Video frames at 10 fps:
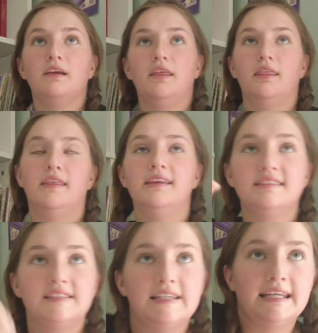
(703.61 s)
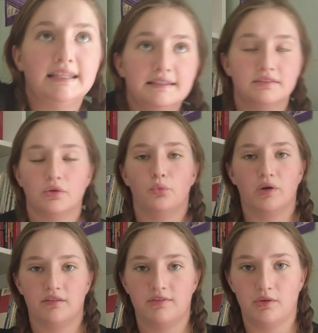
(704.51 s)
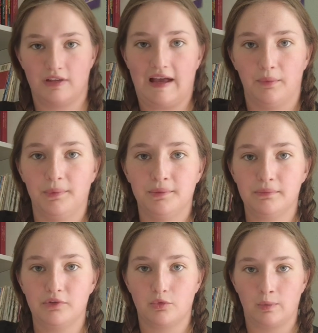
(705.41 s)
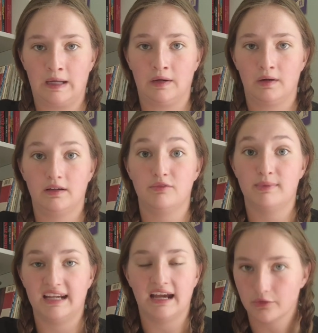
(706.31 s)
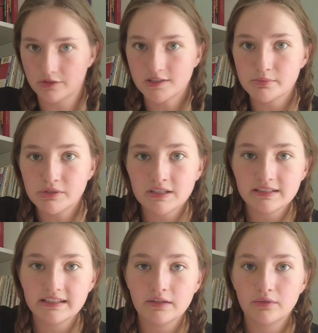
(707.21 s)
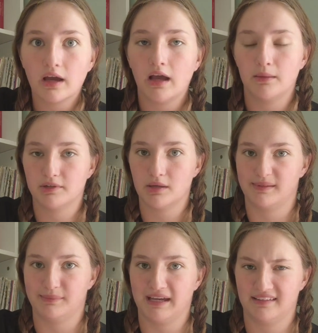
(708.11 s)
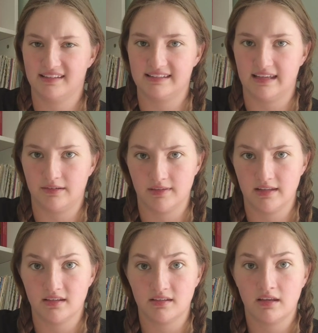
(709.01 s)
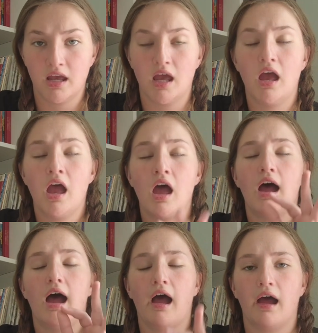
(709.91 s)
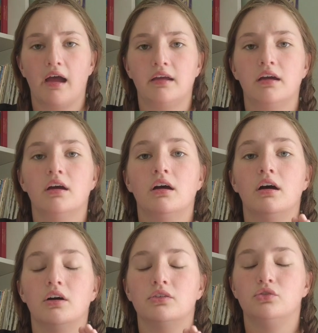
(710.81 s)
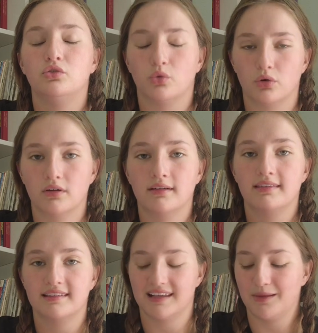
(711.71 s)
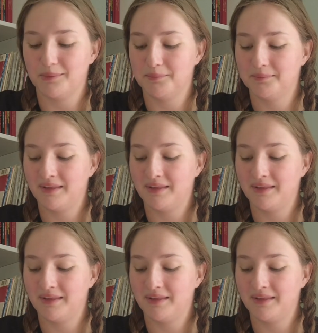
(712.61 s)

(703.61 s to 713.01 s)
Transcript: this is one of those albums where if my house is burning down, I'm coming back to save this. I adore this album.